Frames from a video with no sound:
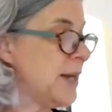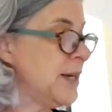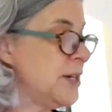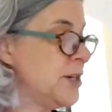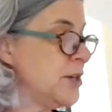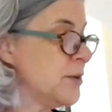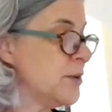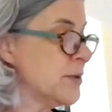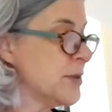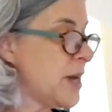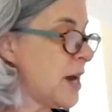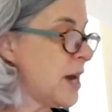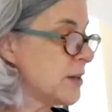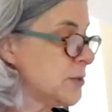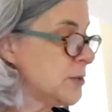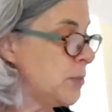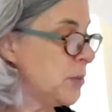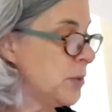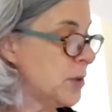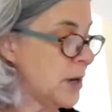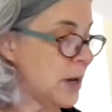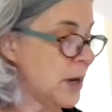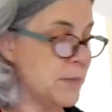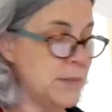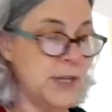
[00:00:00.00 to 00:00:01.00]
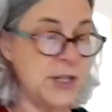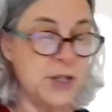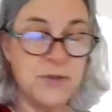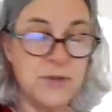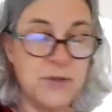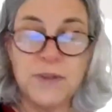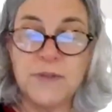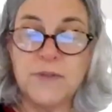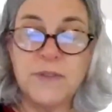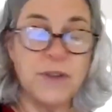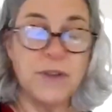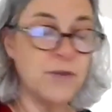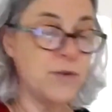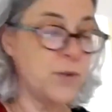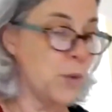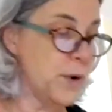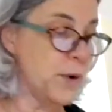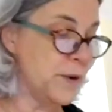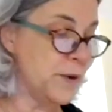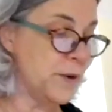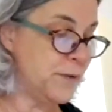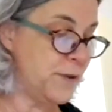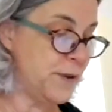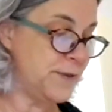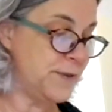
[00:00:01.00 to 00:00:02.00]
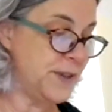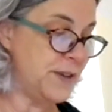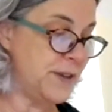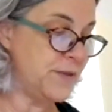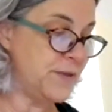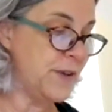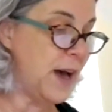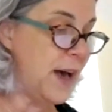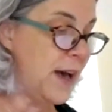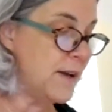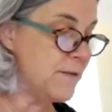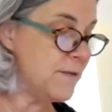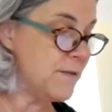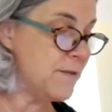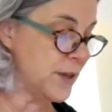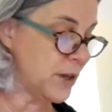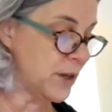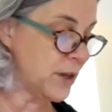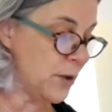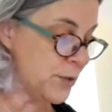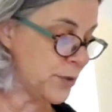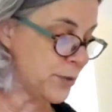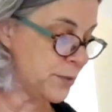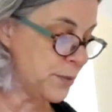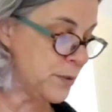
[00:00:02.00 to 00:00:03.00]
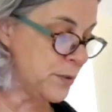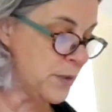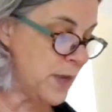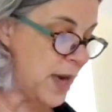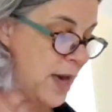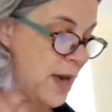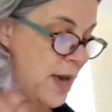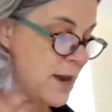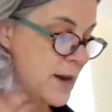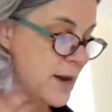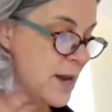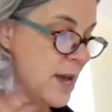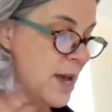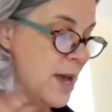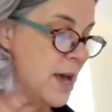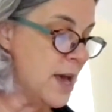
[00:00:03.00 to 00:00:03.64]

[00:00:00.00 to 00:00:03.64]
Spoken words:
in your textbook on page 54 and 55 that go through that,